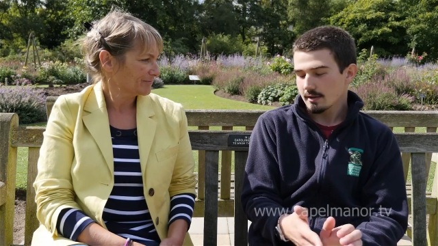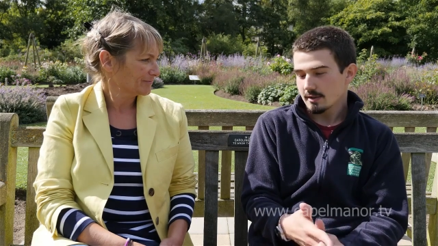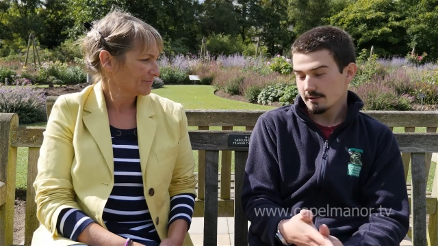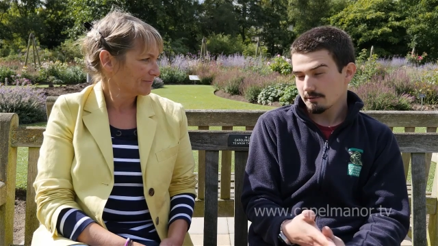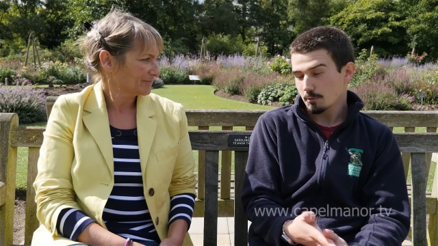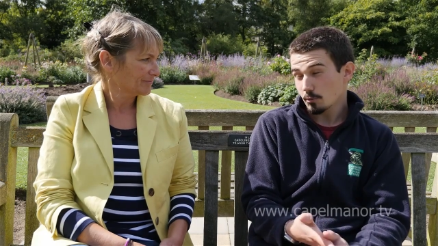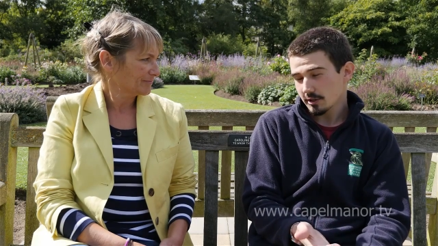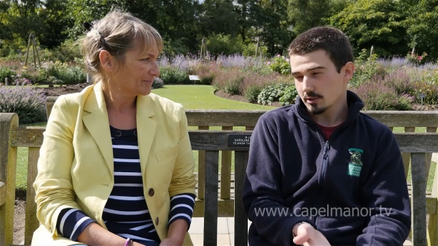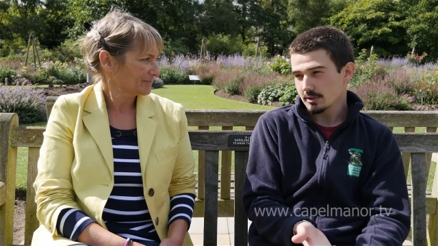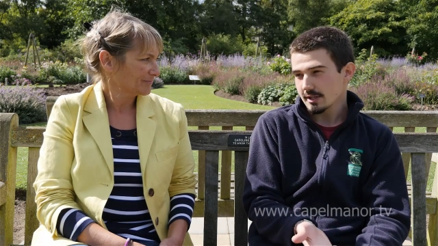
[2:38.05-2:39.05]
Speaker 1: there's a few
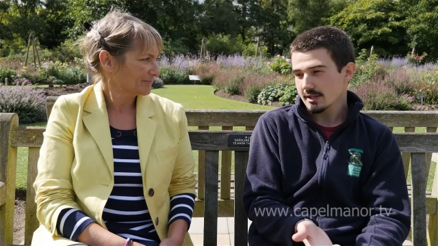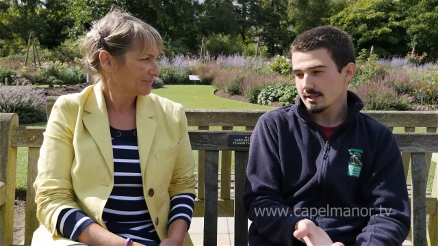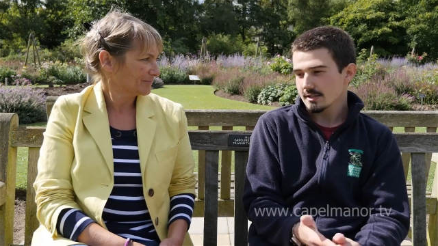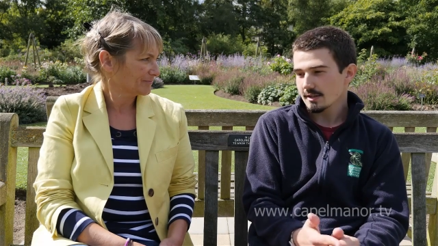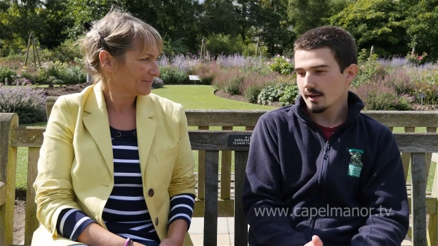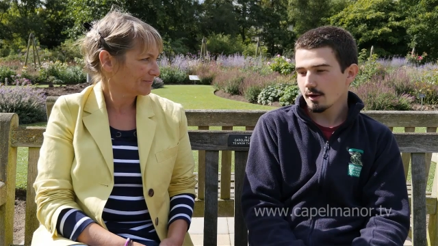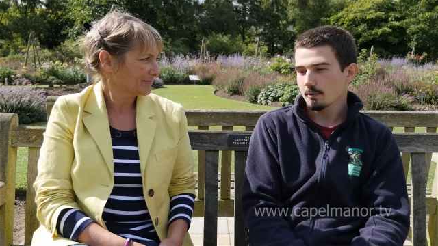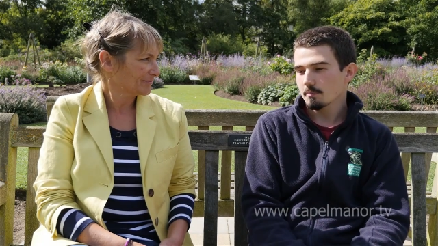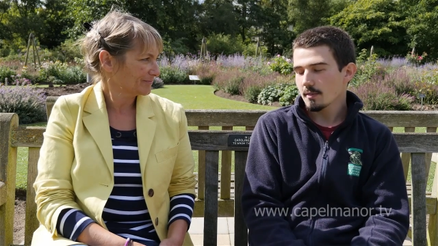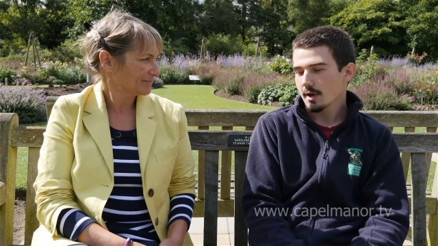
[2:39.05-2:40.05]
practical tests,
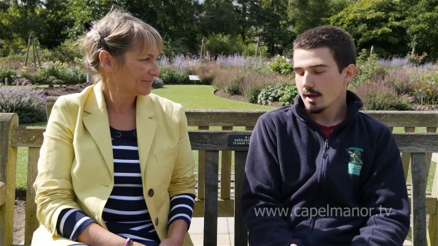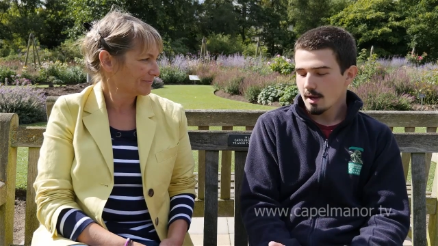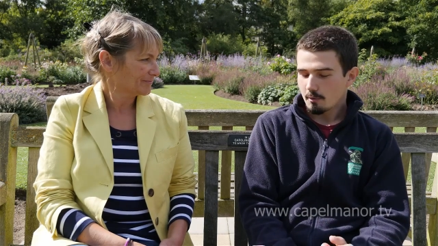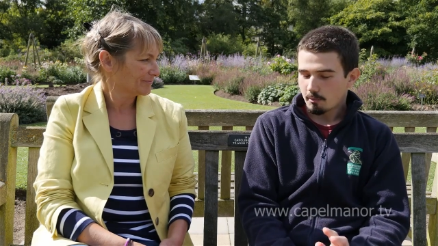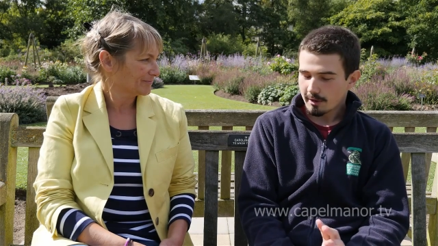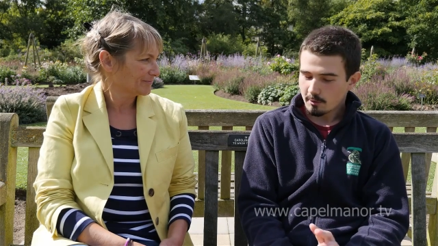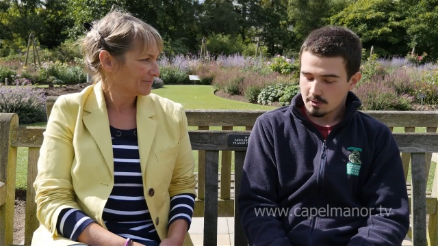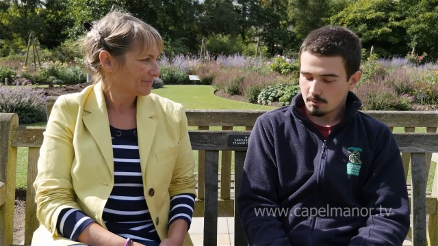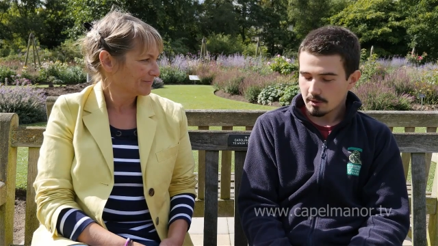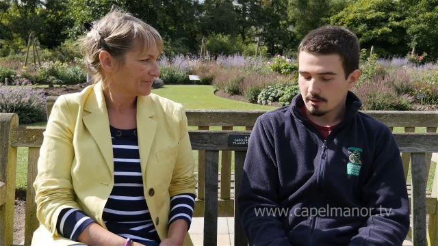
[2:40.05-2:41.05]
but they
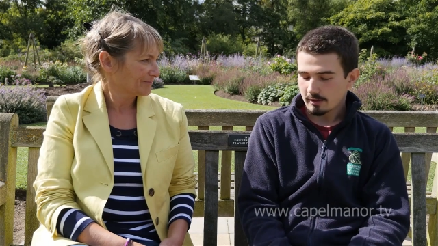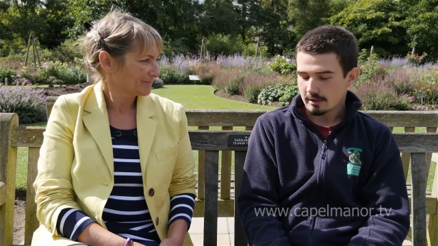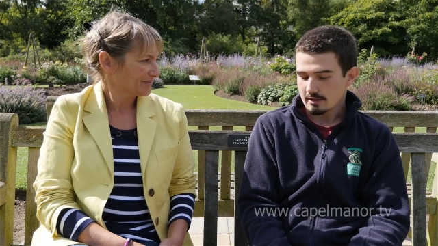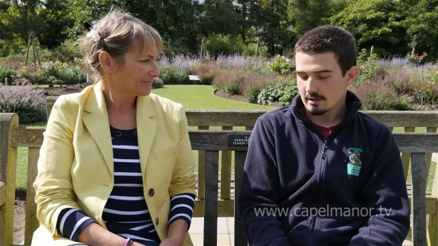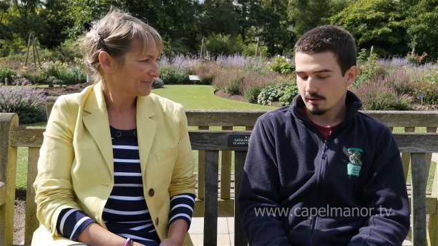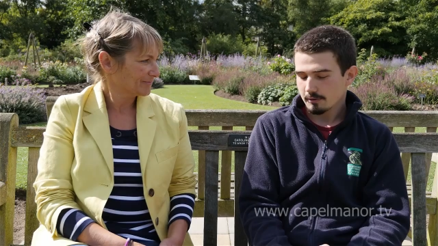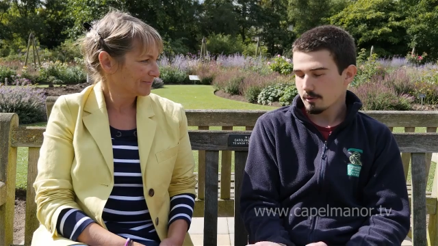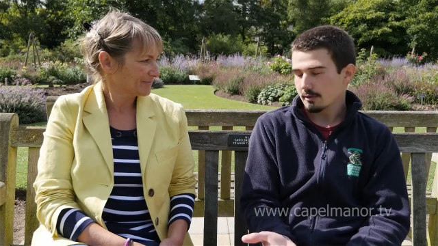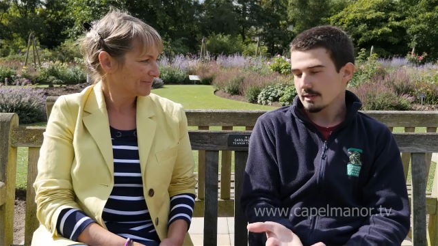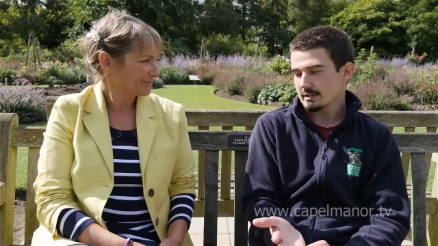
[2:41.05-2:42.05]
also put you
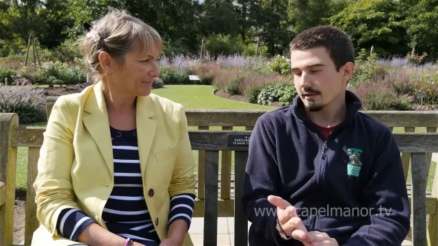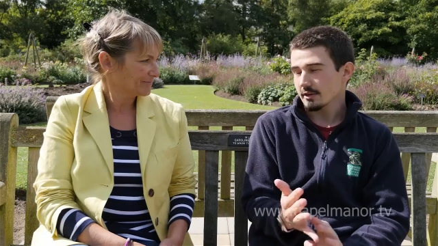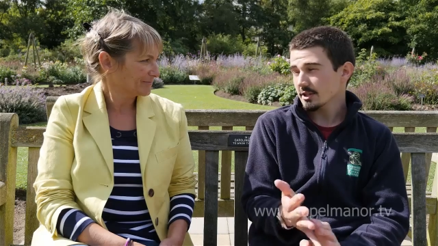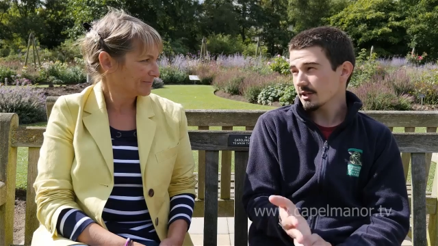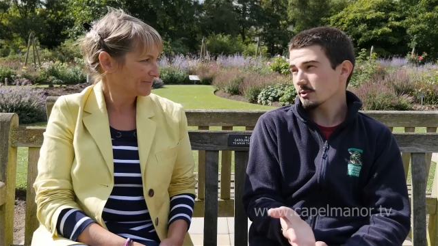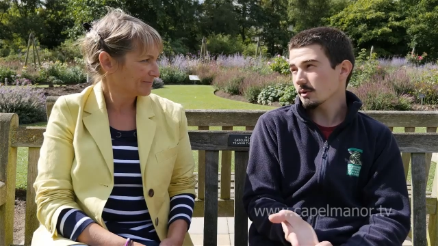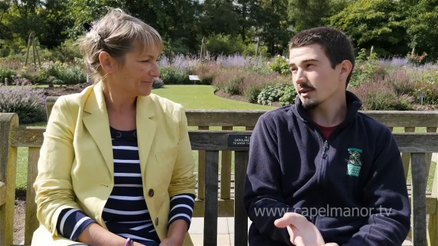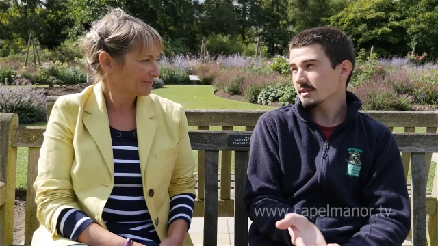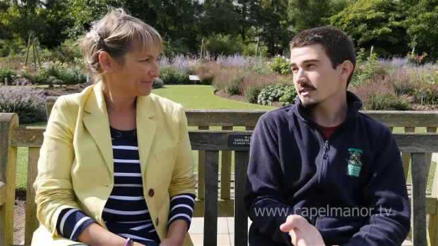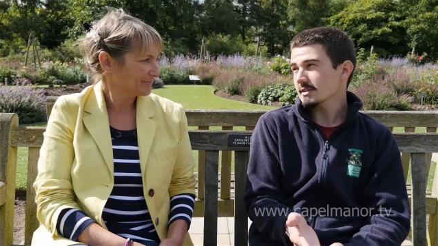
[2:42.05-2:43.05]
through things like the chainsaw
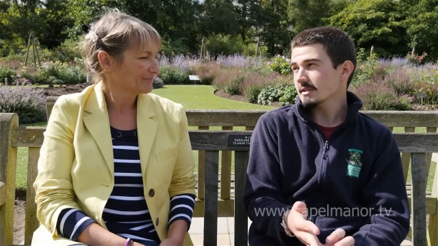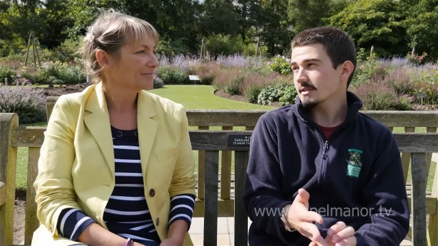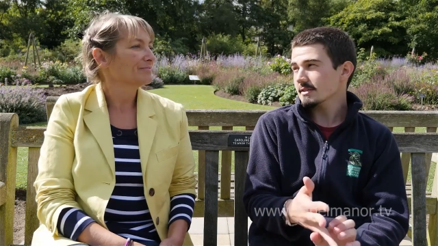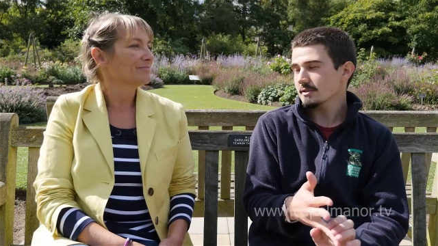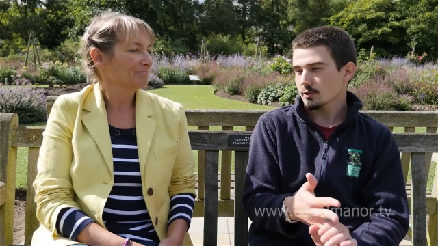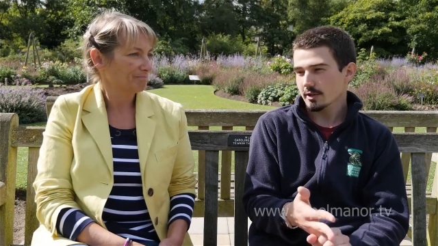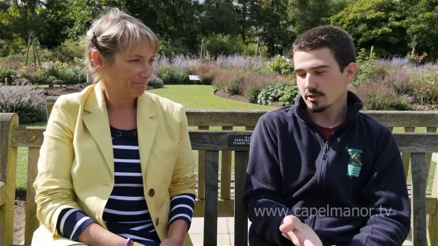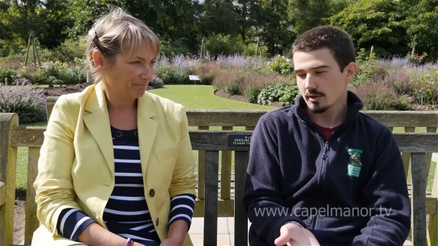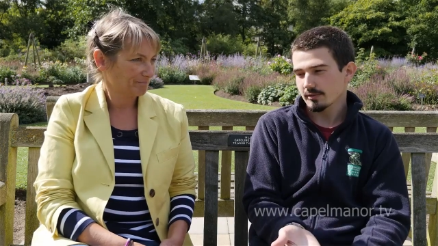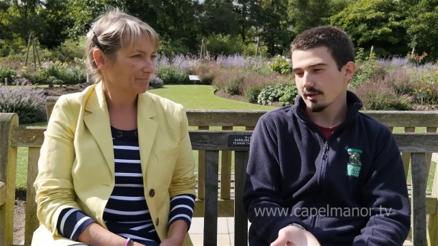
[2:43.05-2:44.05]
licences, tractor
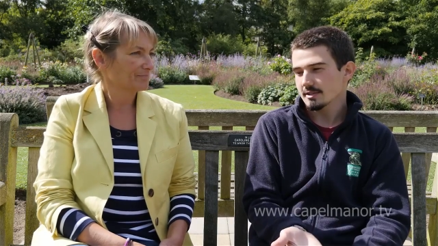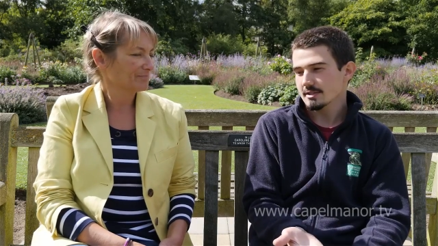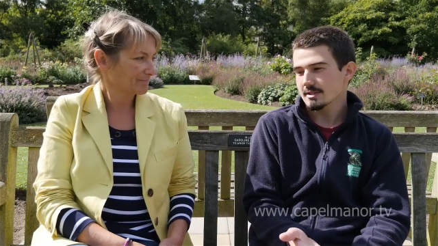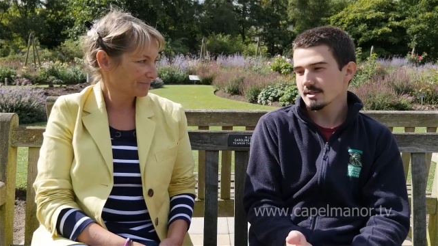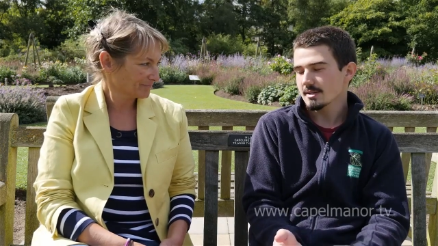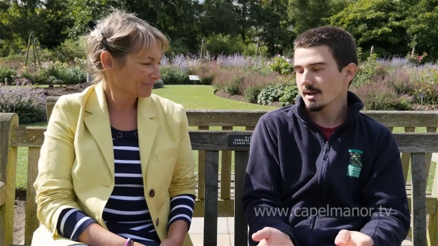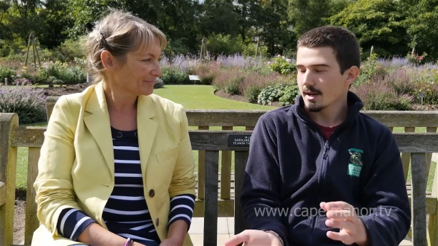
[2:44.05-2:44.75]
driving licences.